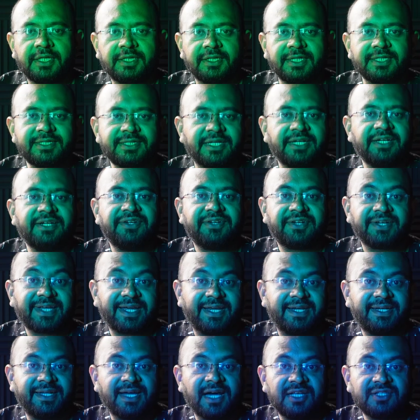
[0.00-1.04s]
This
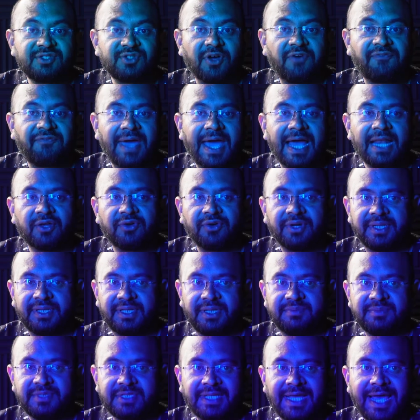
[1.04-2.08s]
intricate dance of
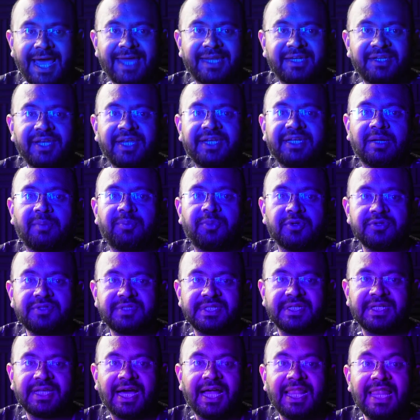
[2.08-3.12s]
algorithms and data
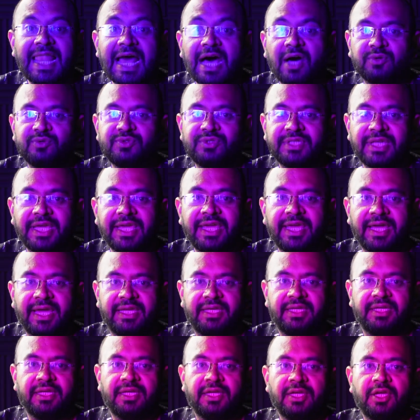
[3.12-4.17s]
processing allows
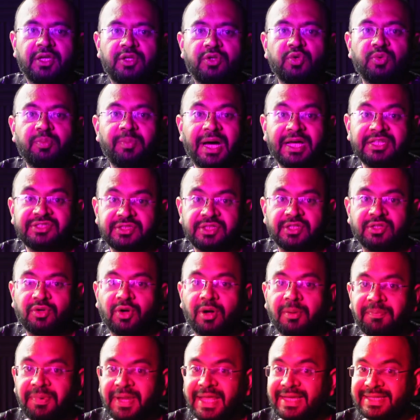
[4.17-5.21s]
AI to master
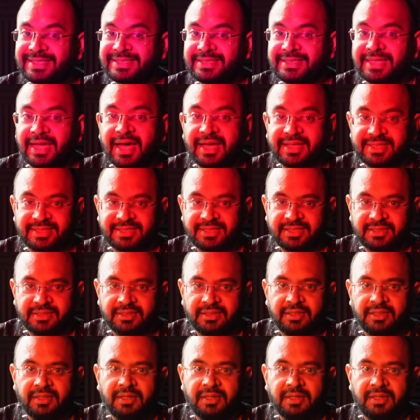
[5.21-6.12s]
complex tasks,